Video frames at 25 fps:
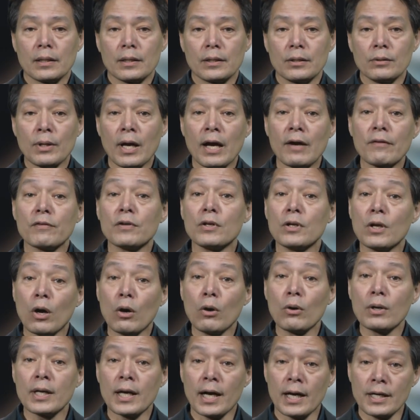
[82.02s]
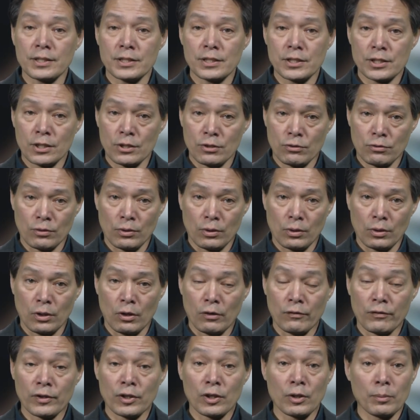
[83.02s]
You have no conscious control
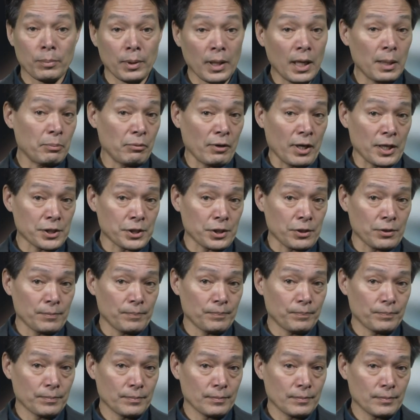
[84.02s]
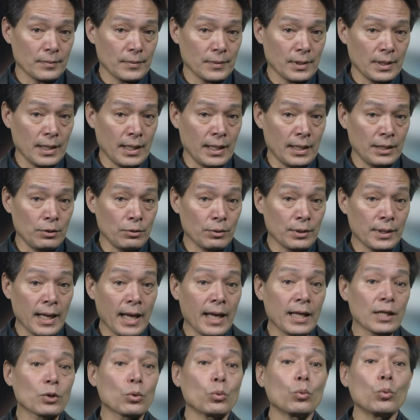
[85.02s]
over your blood pressure, and you
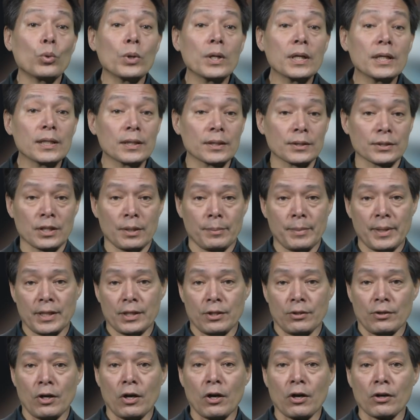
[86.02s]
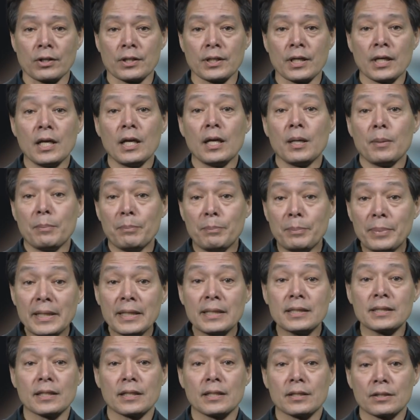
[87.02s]
can't will to make your heart
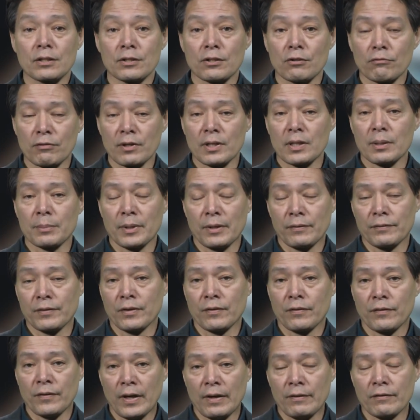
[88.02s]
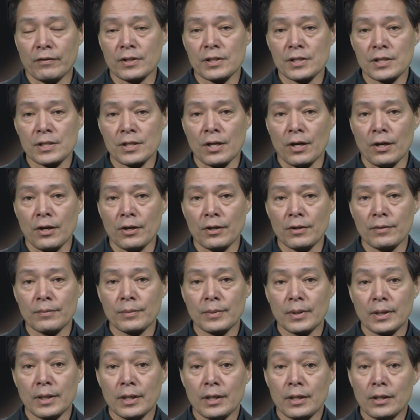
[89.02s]
beat to the rhythm of your favorite song.
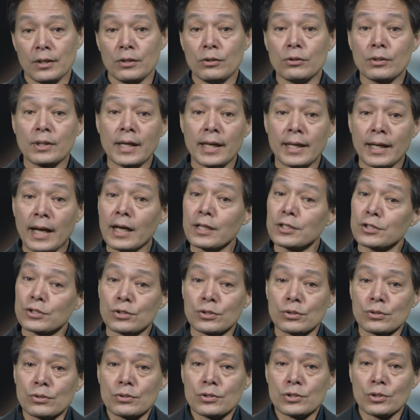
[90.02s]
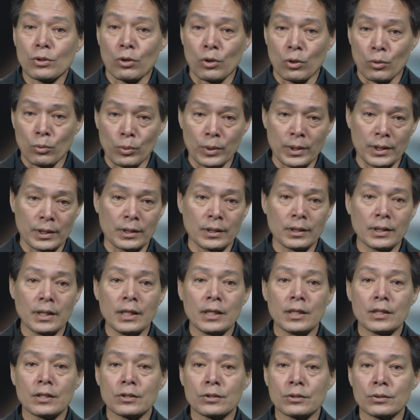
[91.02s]
You cannot choose or will
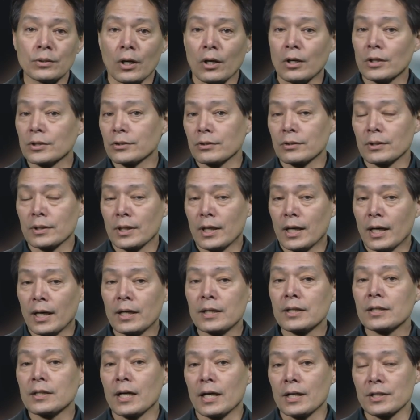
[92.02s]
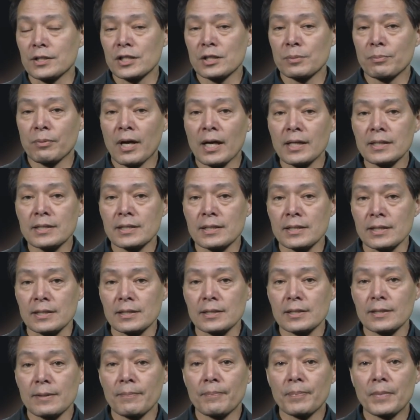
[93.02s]
to alter unconscious
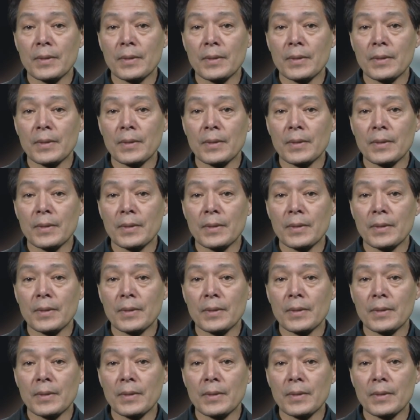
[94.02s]
processes.